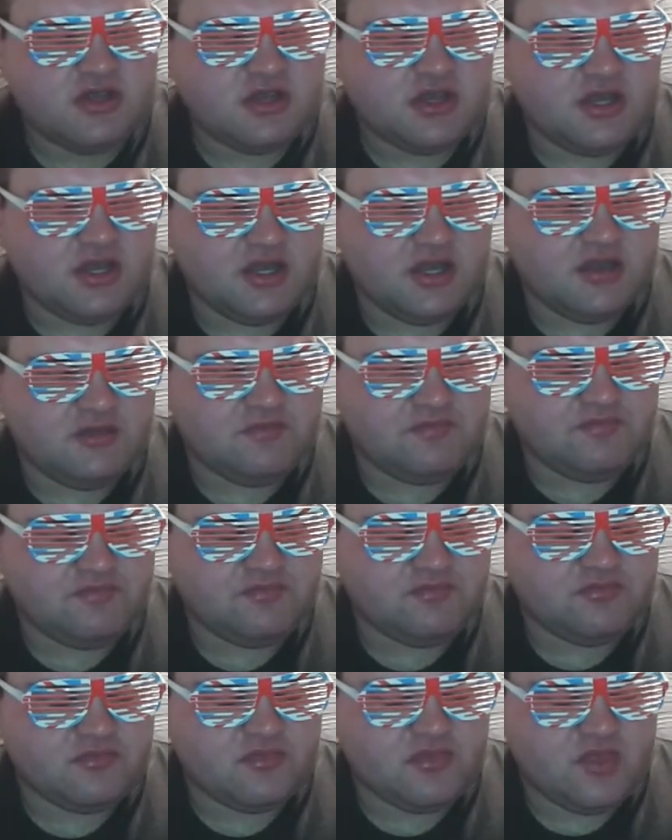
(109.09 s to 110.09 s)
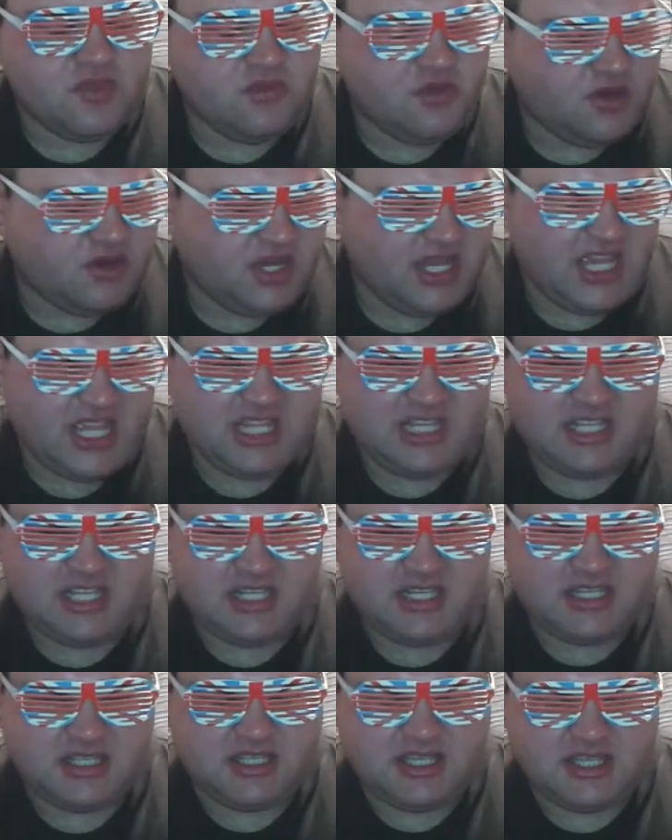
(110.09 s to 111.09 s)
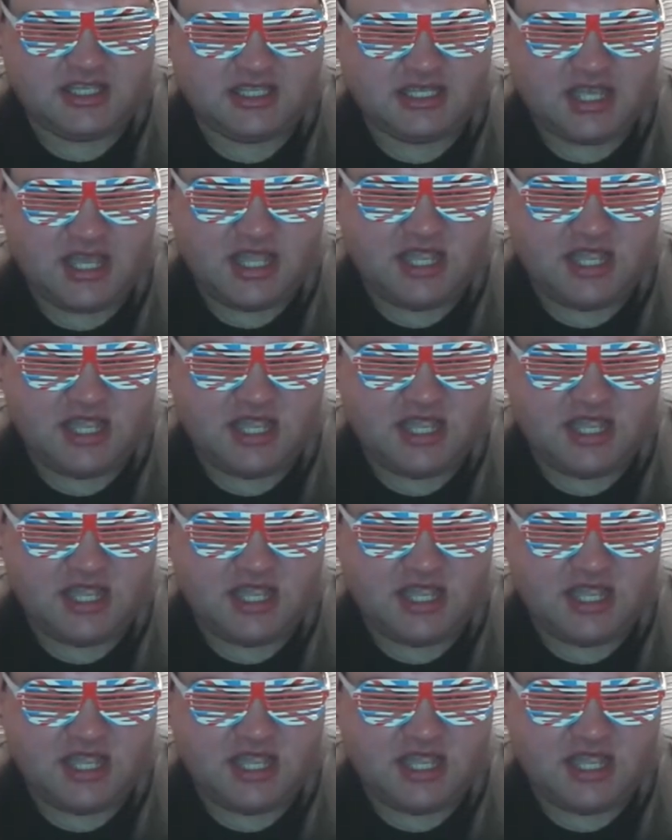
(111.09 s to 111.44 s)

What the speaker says: What it is this